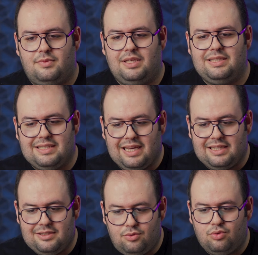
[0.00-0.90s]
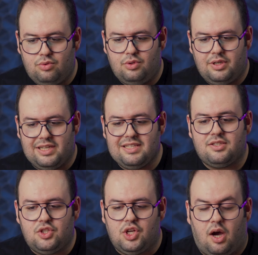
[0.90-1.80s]
It can do
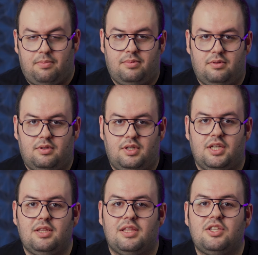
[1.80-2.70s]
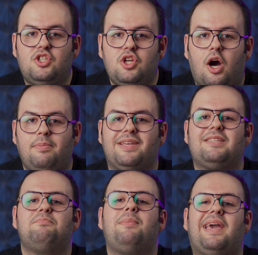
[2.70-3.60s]
its job, the job
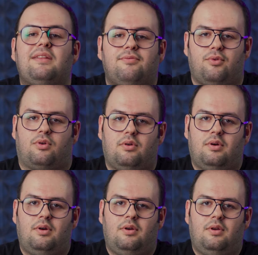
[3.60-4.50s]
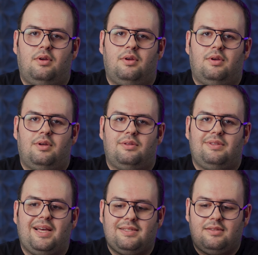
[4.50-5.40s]
it's made for.
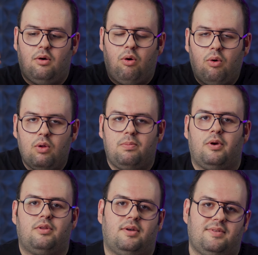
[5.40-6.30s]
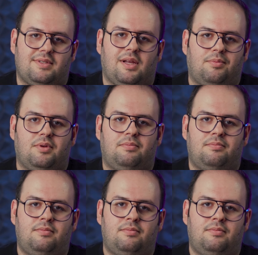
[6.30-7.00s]
That's the whole point of this laptop.